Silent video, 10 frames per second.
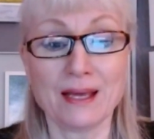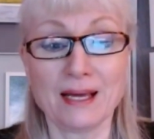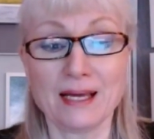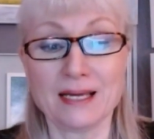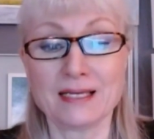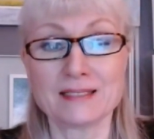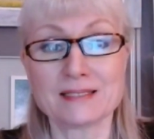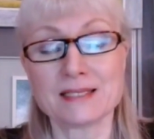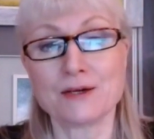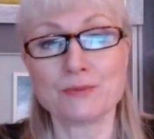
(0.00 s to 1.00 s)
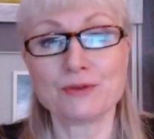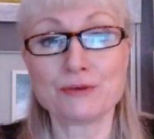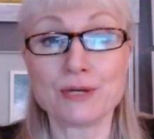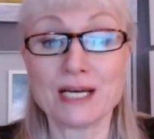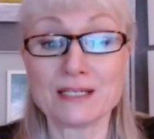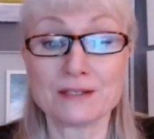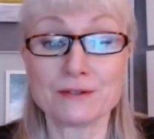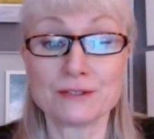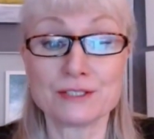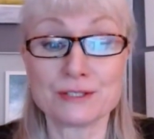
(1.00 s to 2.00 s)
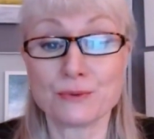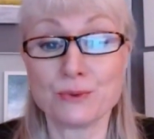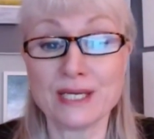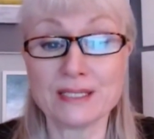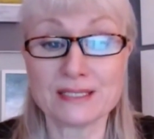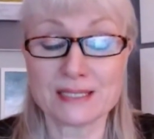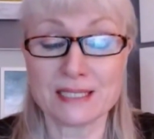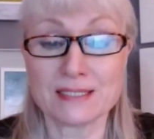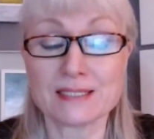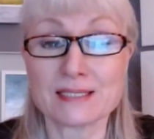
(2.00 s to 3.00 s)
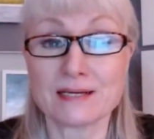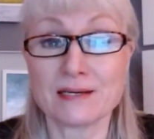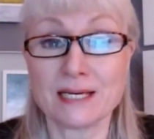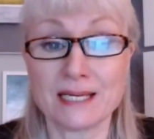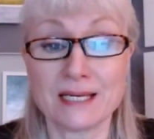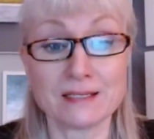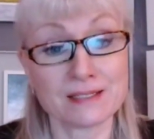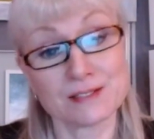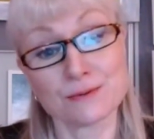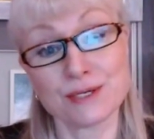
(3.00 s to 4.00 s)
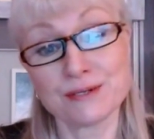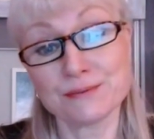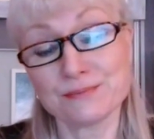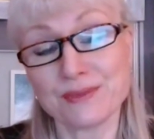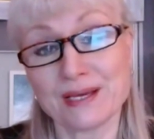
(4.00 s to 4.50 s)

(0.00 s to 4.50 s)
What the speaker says: and I hope you've all had a good week since I last saw you.